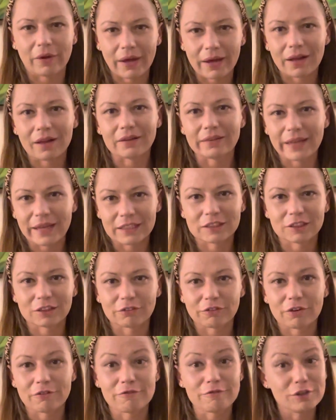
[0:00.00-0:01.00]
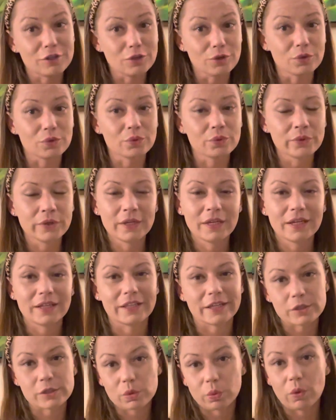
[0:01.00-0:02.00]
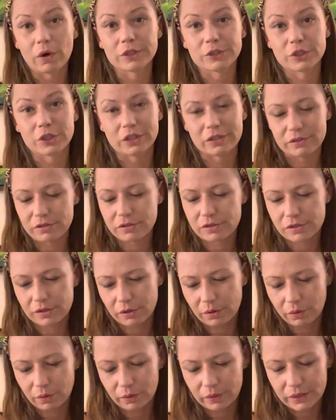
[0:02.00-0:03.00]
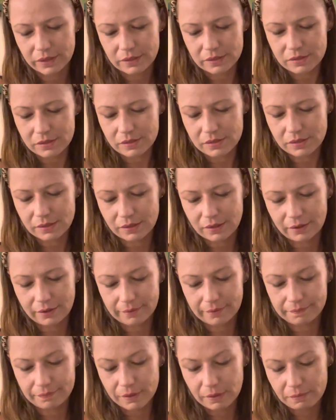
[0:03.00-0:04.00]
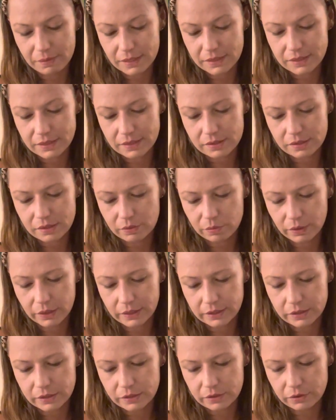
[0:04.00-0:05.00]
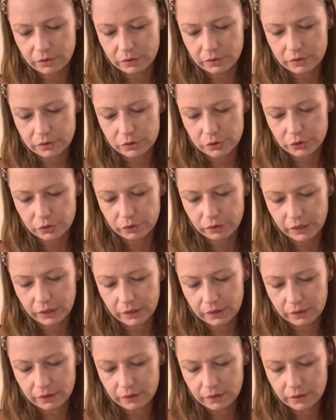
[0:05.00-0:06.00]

collective of you that's watching. So it's it makes sense that we continue on this journey.